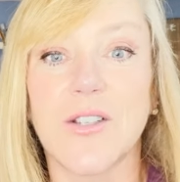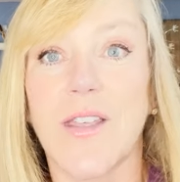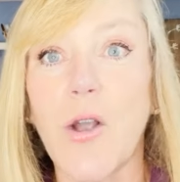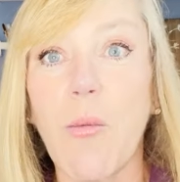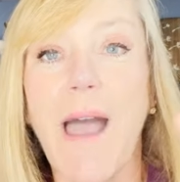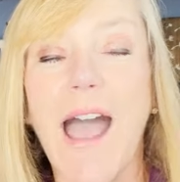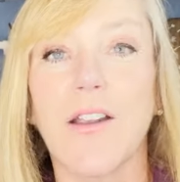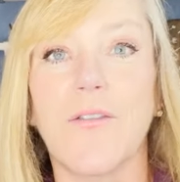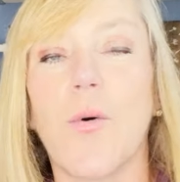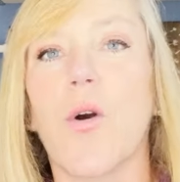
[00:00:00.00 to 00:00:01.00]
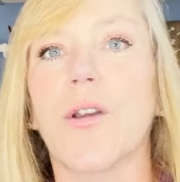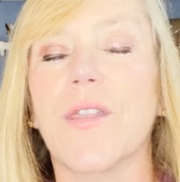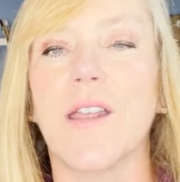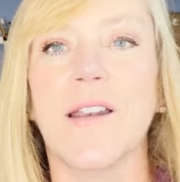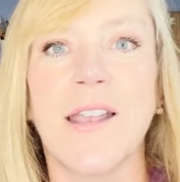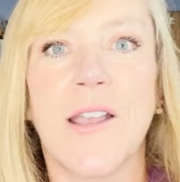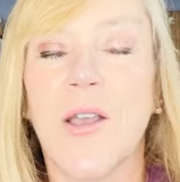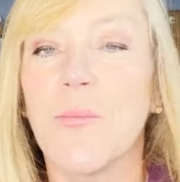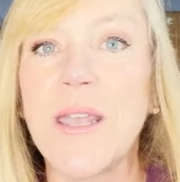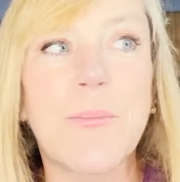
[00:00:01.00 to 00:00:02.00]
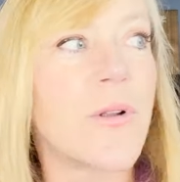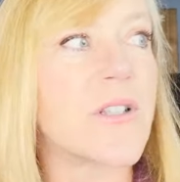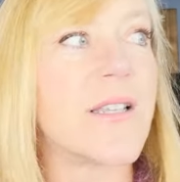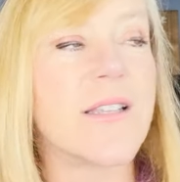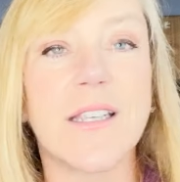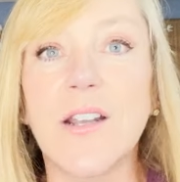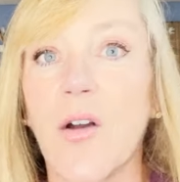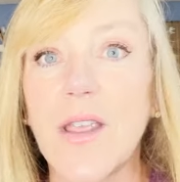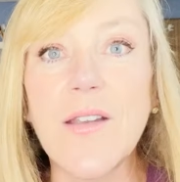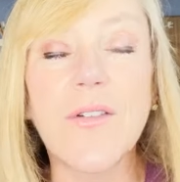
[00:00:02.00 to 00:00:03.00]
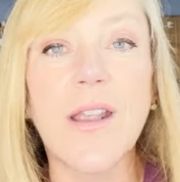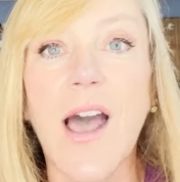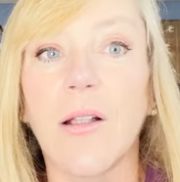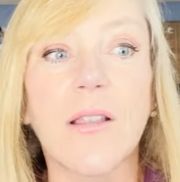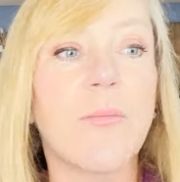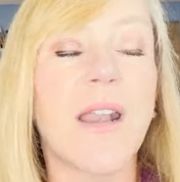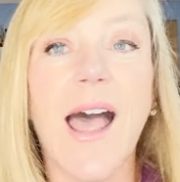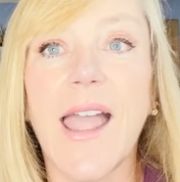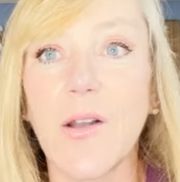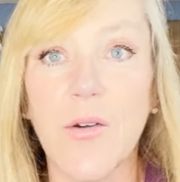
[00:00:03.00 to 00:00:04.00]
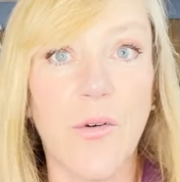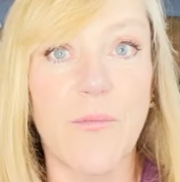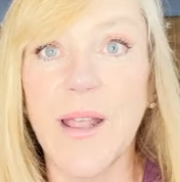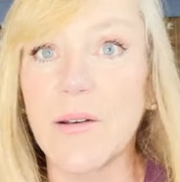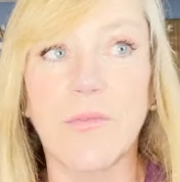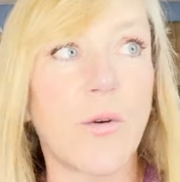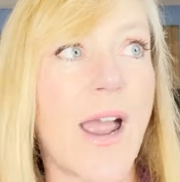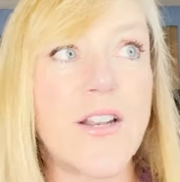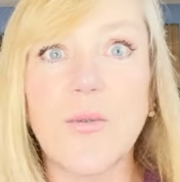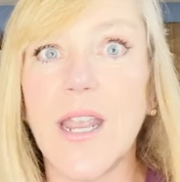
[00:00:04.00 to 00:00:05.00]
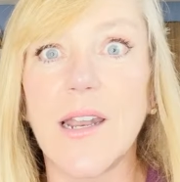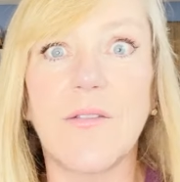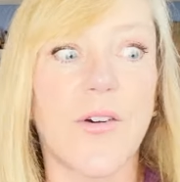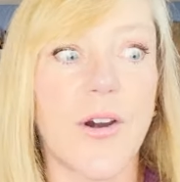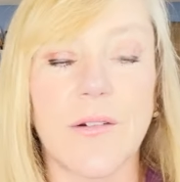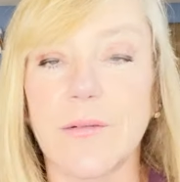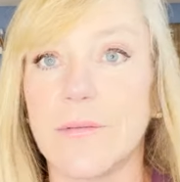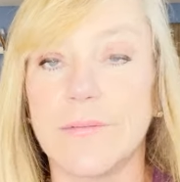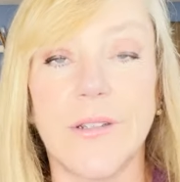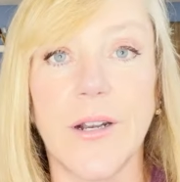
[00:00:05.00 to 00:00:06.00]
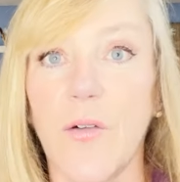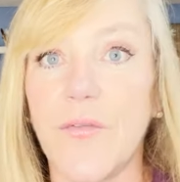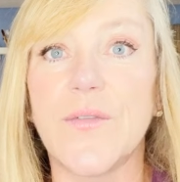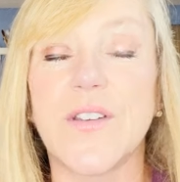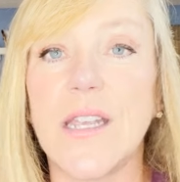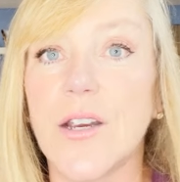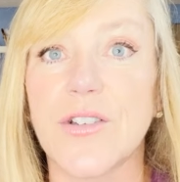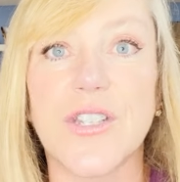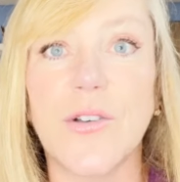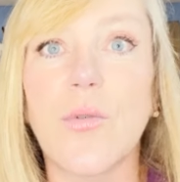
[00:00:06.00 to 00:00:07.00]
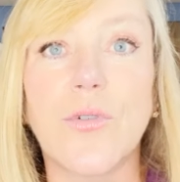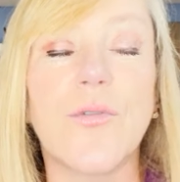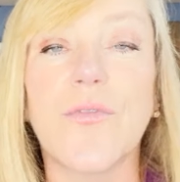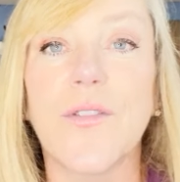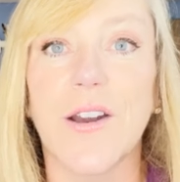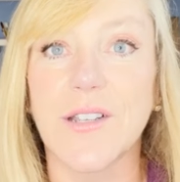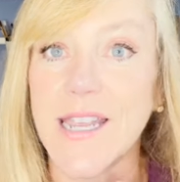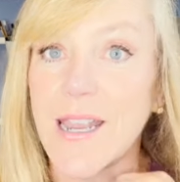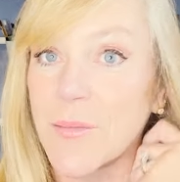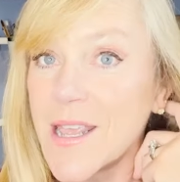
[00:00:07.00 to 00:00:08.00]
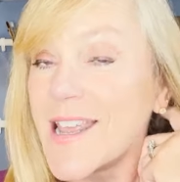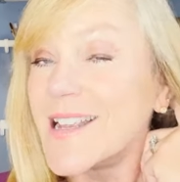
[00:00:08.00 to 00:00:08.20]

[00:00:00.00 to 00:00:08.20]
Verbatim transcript: So they go back and forth, and people to this, you know, even alumni who have been graduated for, you know, fifty years still root for their team.